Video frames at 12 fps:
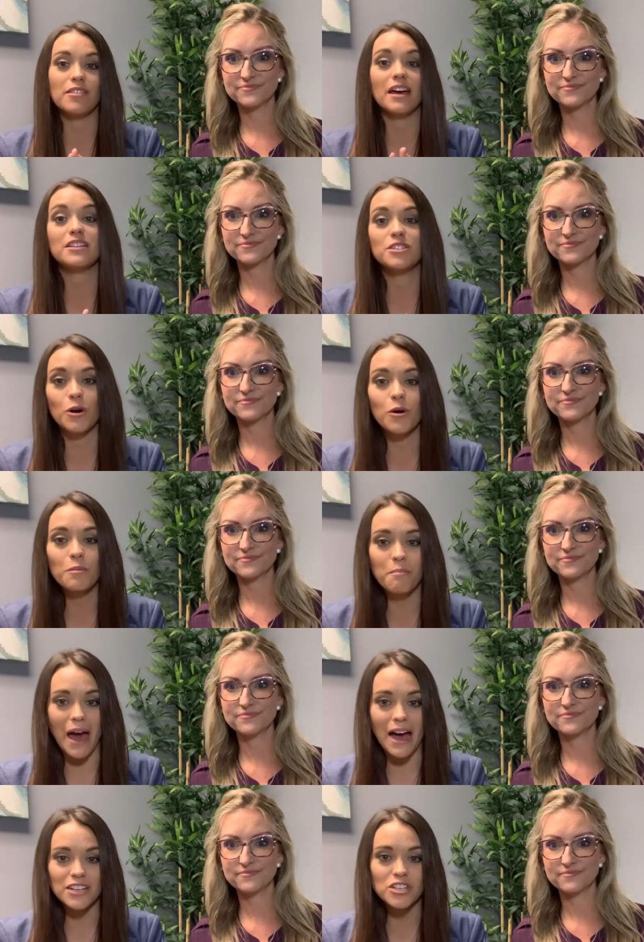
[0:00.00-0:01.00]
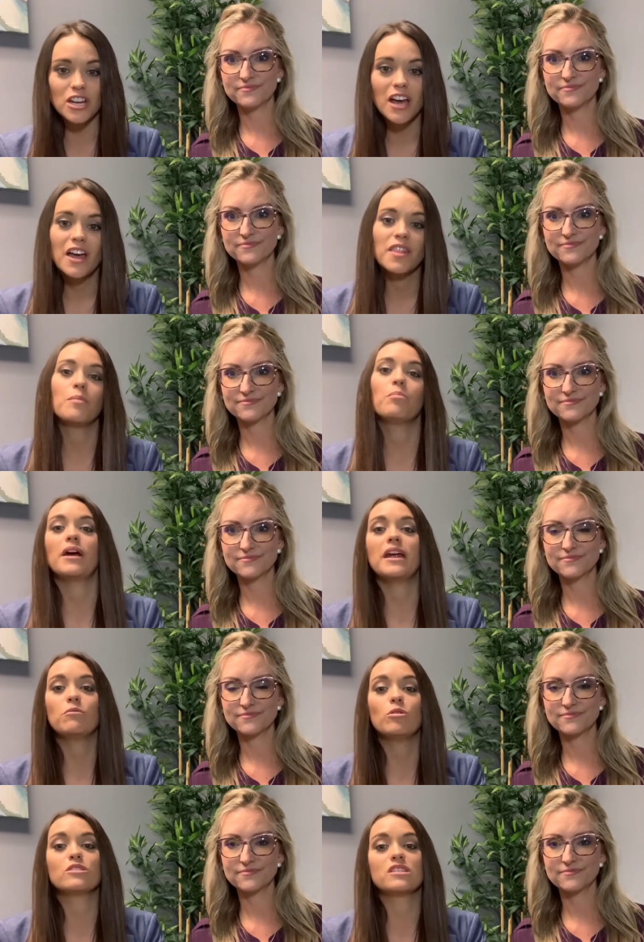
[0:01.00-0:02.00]
Speaker 1: that don't match, the
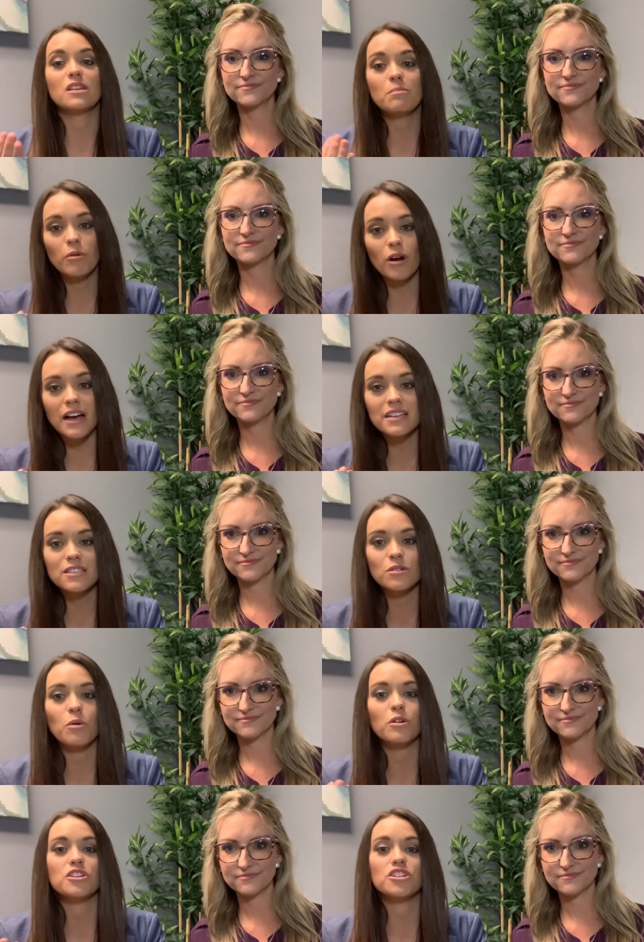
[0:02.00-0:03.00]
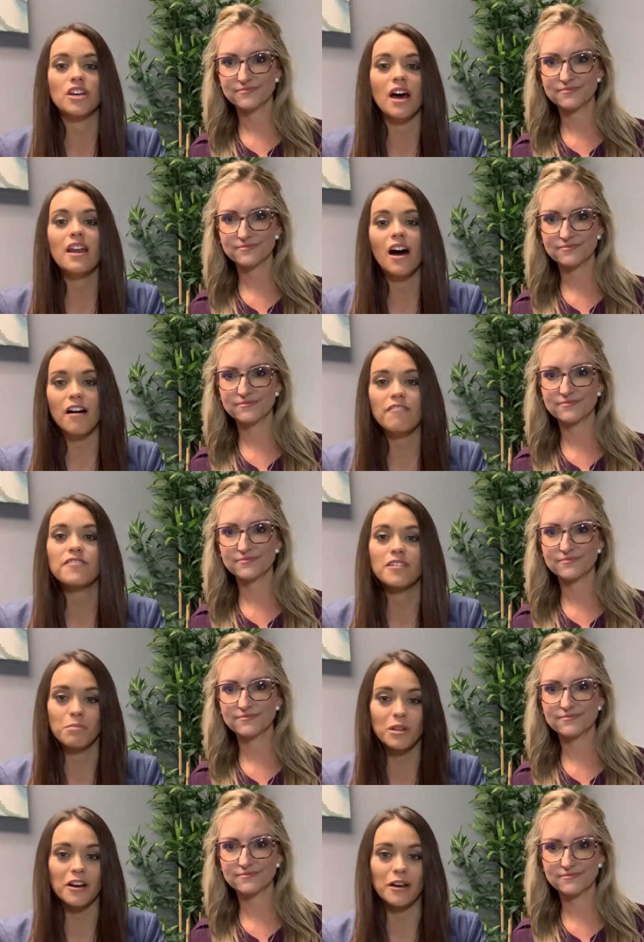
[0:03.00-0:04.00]
brain will suppress or shut off the
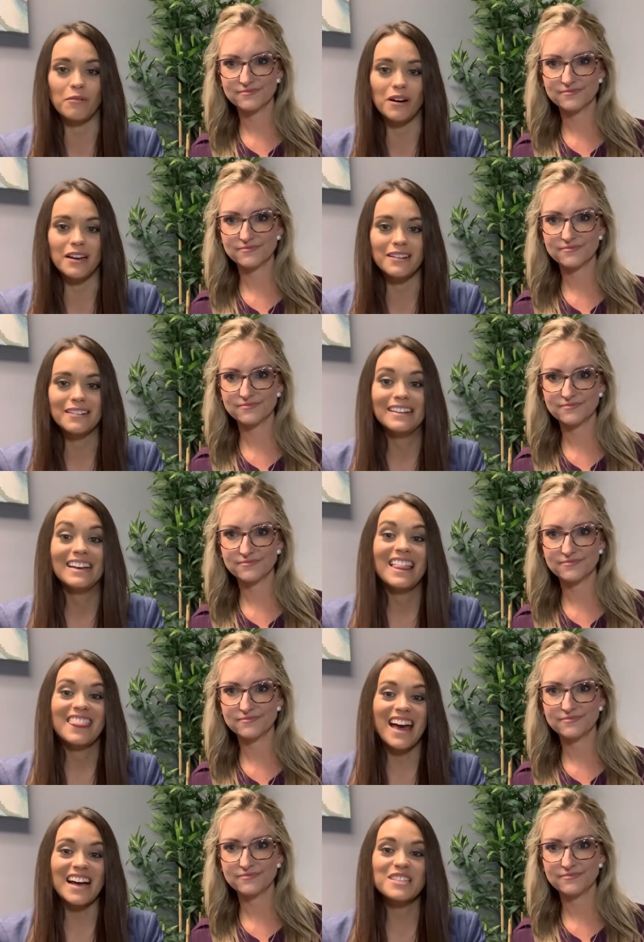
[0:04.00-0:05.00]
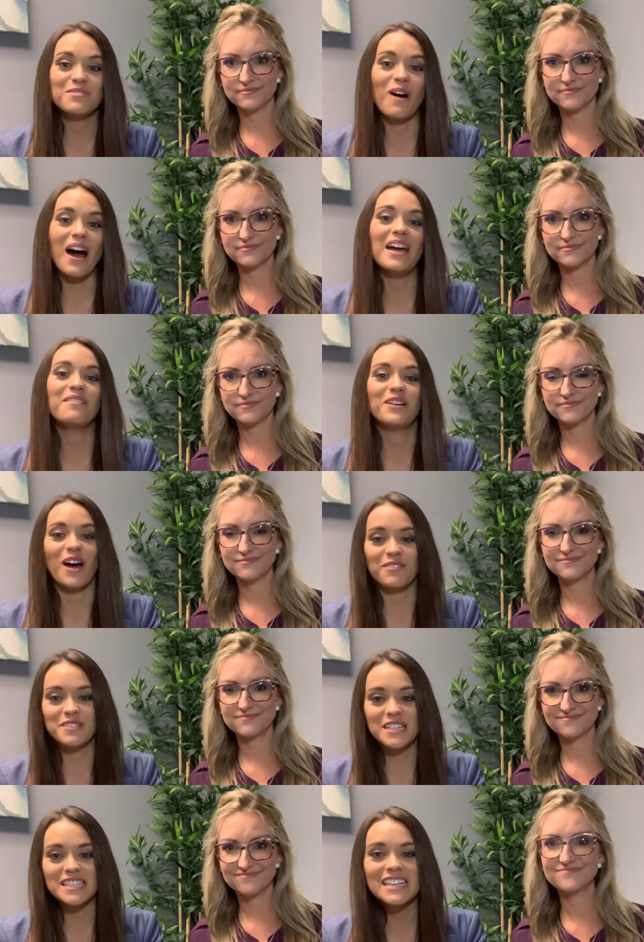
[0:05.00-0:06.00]
blurry one. That's why we
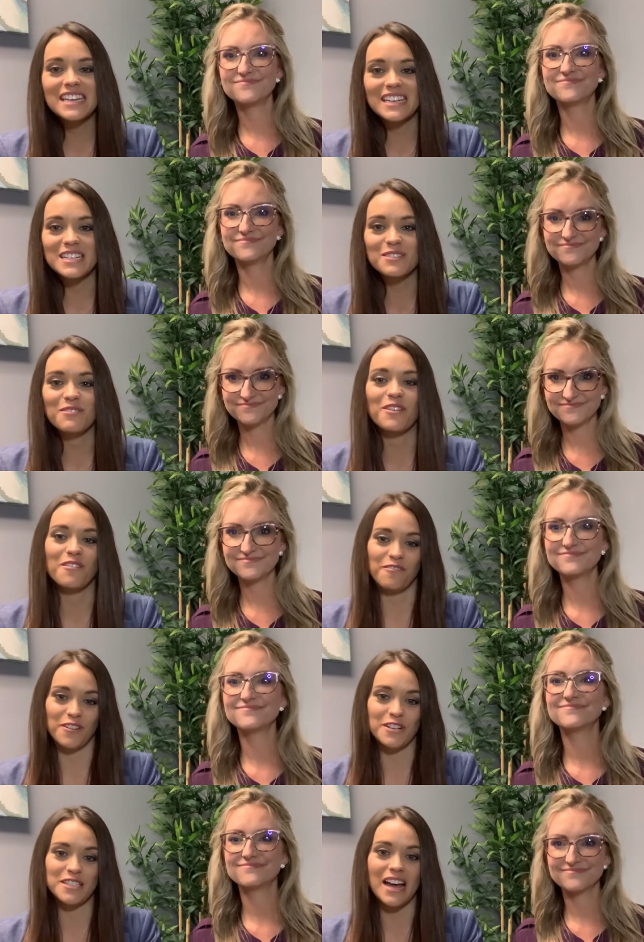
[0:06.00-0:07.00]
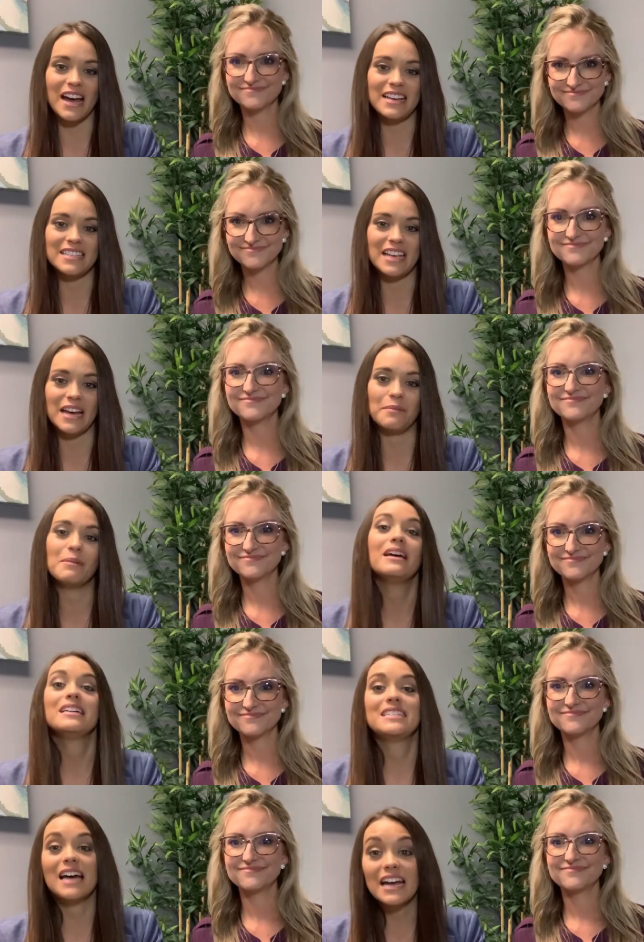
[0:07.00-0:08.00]
often see kids for their first eye exam
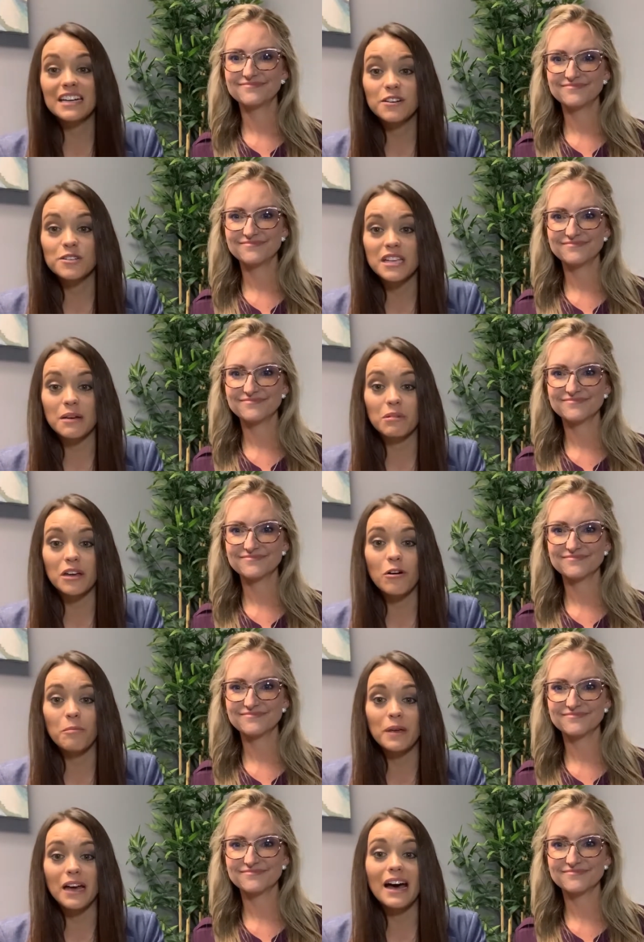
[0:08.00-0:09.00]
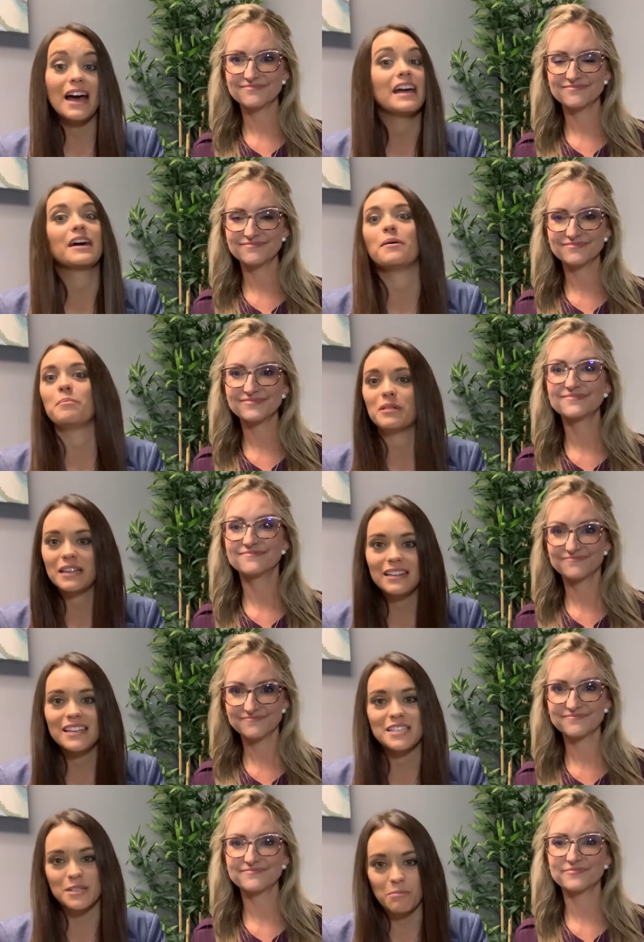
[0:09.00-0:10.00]
diagnose amblyopia and
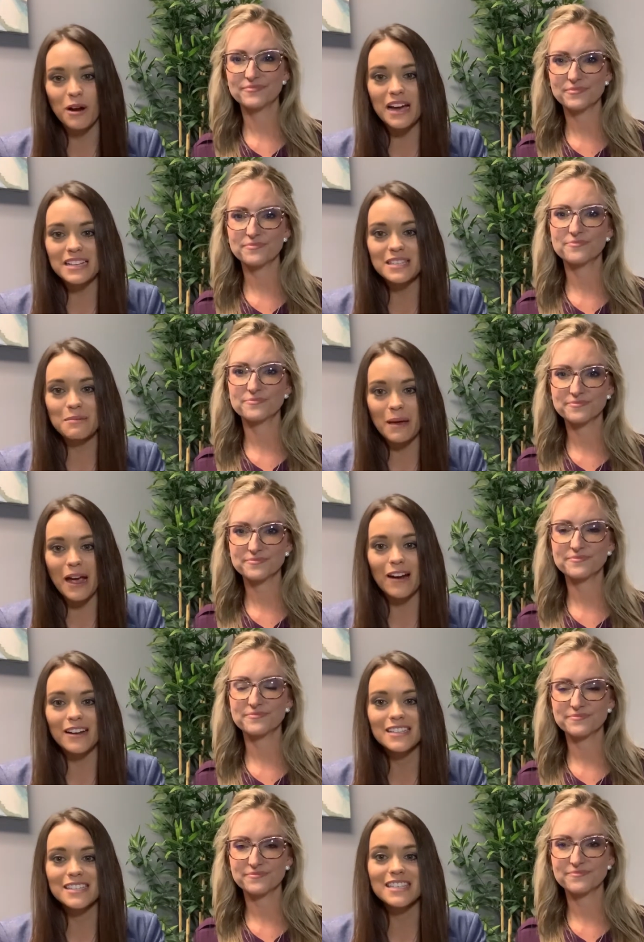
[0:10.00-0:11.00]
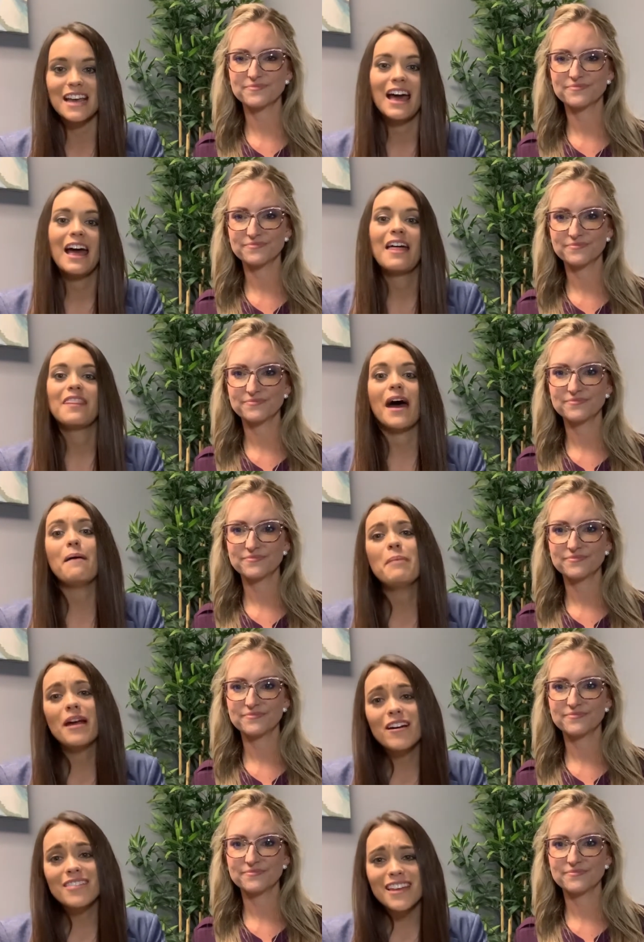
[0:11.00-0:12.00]
completely surprise the parents. That parent